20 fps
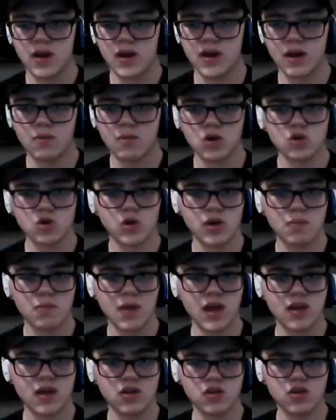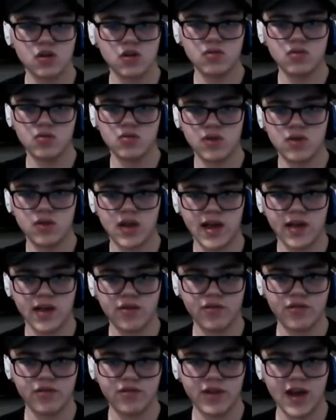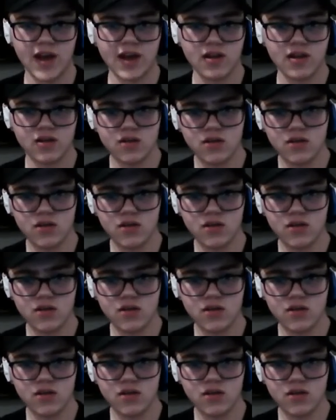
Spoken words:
And how much were they paying you, like flat?